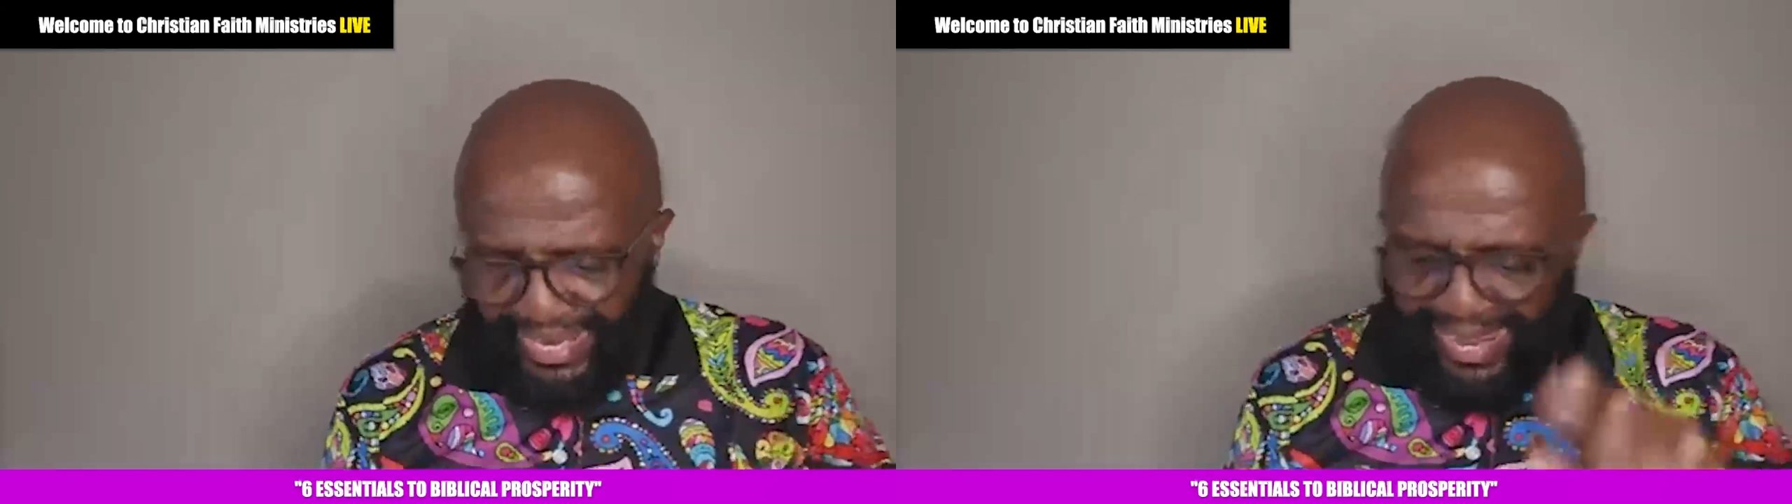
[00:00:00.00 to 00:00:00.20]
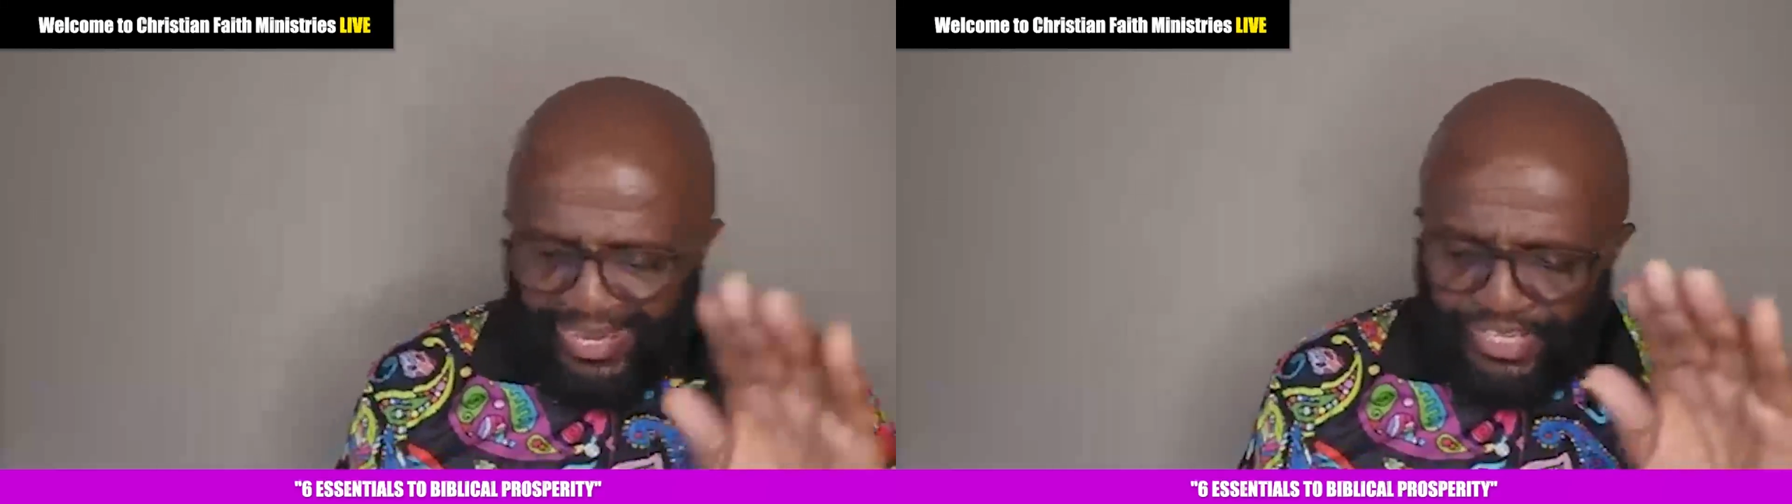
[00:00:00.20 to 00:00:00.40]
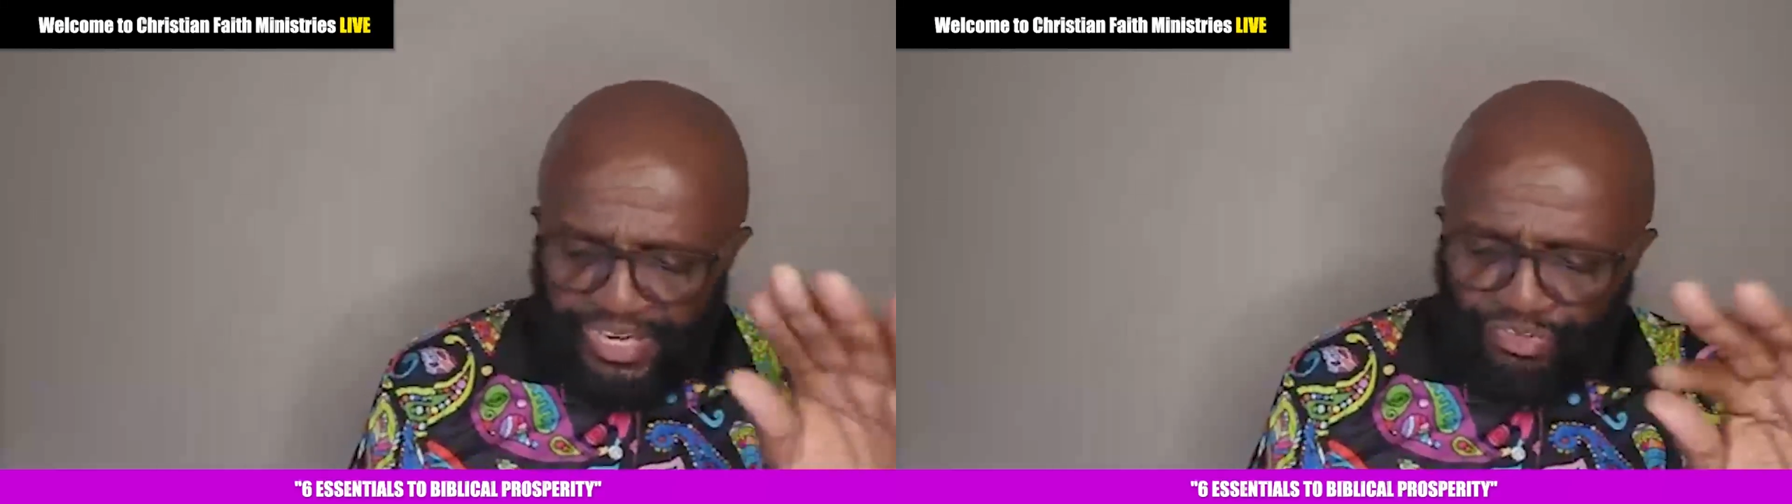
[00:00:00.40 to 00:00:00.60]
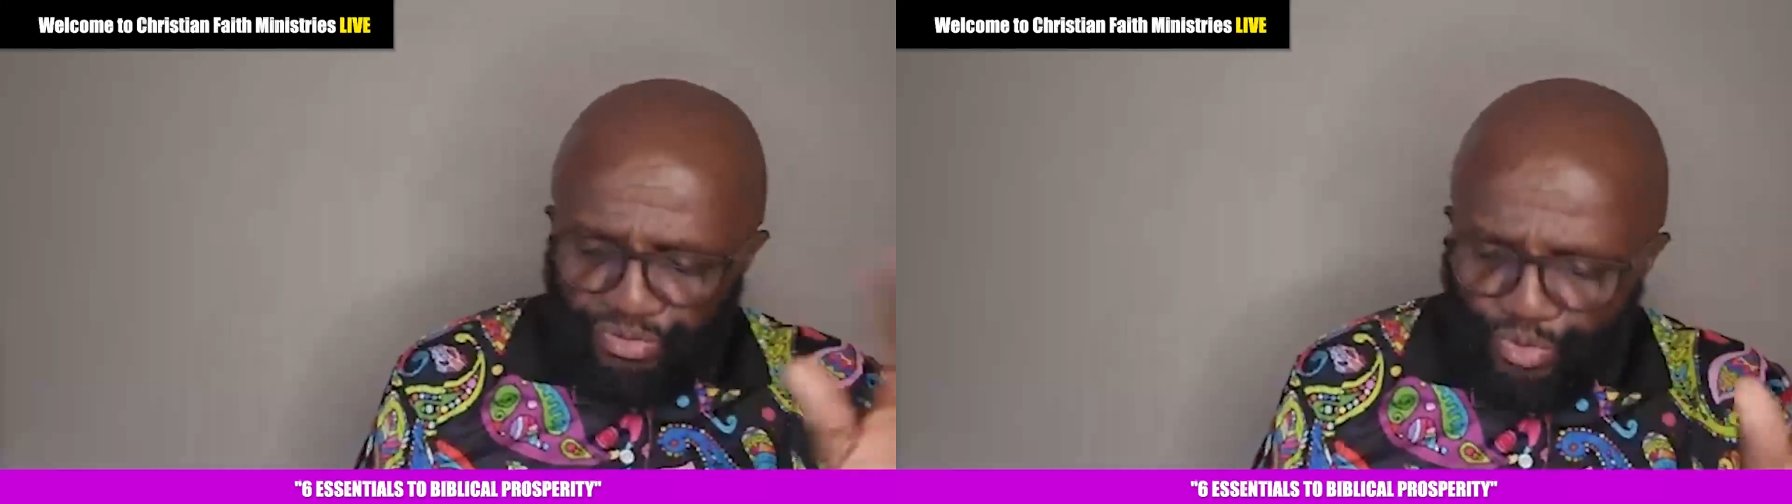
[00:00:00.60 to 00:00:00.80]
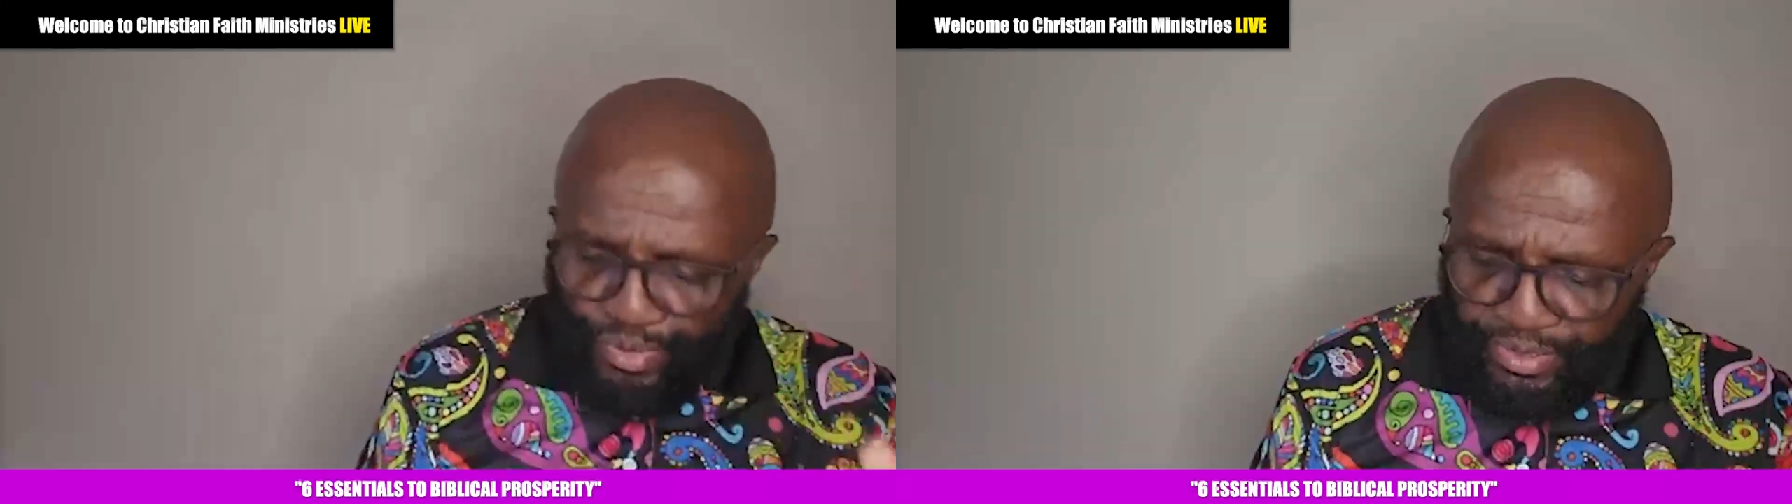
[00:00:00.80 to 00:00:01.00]
18
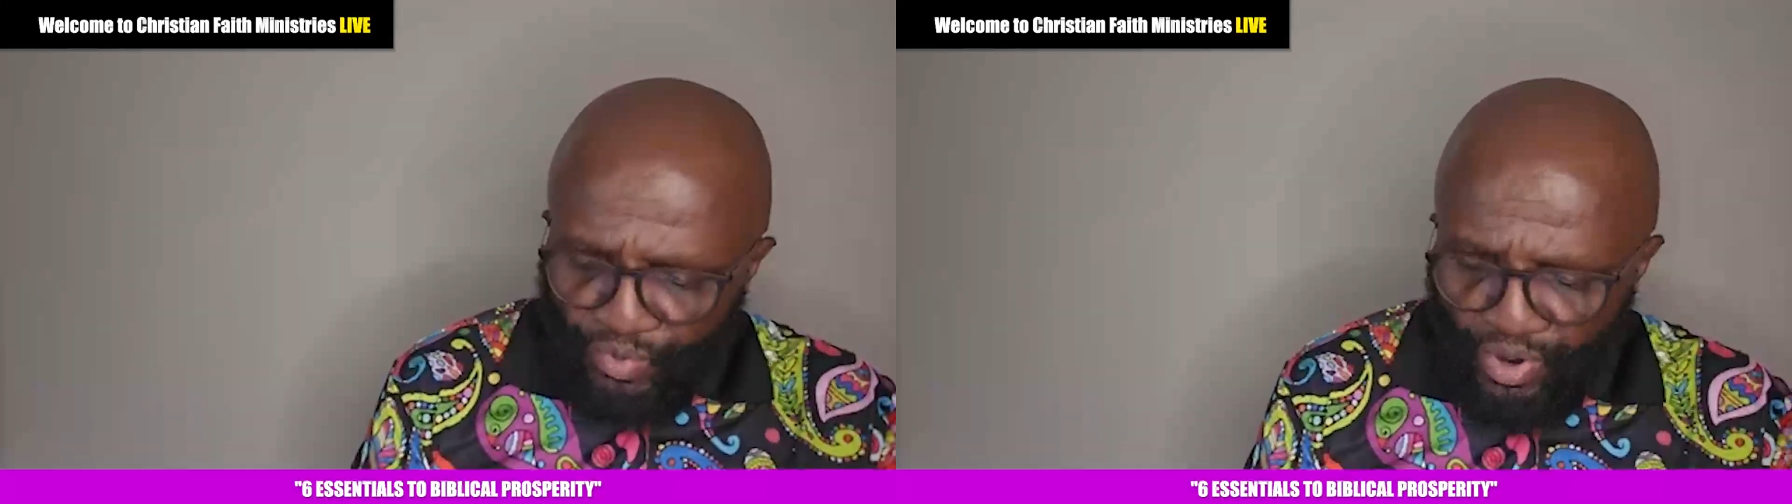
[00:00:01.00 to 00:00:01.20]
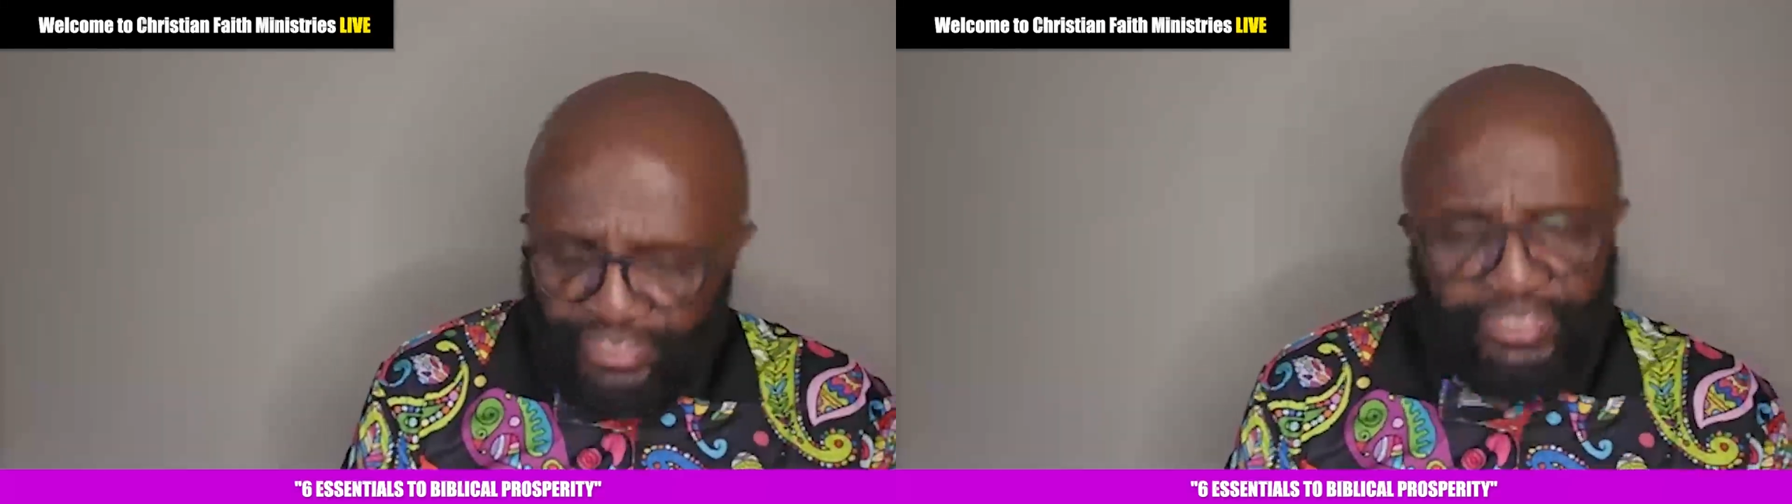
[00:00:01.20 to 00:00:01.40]
to 21,